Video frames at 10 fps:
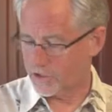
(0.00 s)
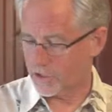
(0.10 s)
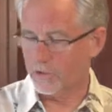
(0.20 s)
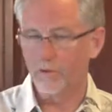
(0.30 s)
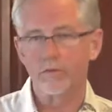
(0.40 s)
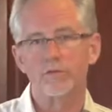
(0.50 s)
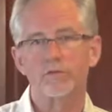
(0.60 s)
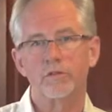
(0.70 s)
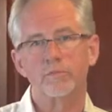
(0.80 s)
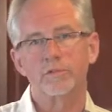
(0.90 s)
chicken noodle
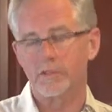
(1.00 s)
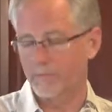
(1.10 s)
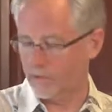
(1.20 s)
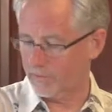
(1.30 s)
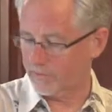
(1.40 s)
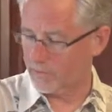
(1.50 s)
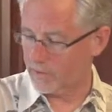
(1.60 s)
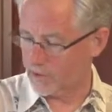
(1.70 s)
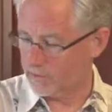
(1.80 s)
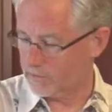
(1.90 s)
soup simmering for
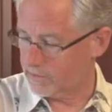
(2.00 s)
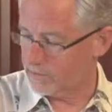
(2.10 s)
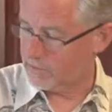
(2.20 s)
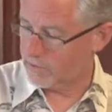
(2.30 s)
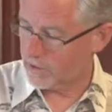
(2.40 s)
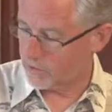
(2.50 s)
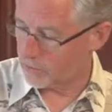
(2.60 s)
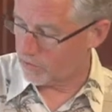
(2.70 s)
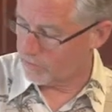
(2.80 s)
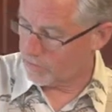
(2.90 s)
about 10 or
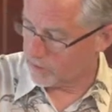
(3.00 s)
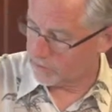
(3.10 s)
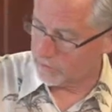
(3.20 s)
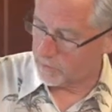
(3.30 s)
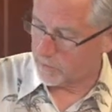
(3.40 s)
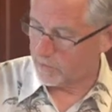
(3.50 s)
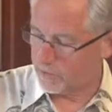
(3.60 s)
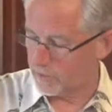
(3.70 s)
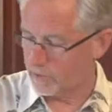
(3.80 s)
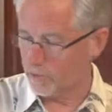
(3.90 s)
12 minutes. We wait
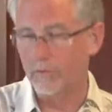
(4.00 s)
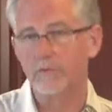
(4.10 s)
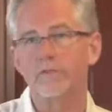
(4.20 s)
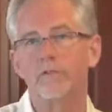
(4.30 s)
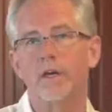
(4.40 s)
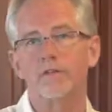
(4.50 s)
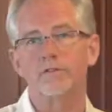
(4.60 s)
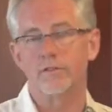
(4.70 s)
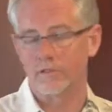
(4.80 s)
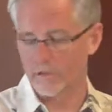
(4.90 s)
until the noodles are
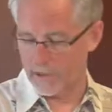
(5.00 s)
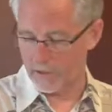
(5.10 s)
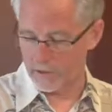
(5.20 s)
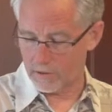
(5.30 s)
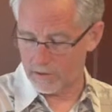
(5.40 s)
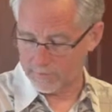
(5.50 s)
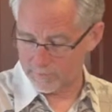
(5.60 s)
nice and tender.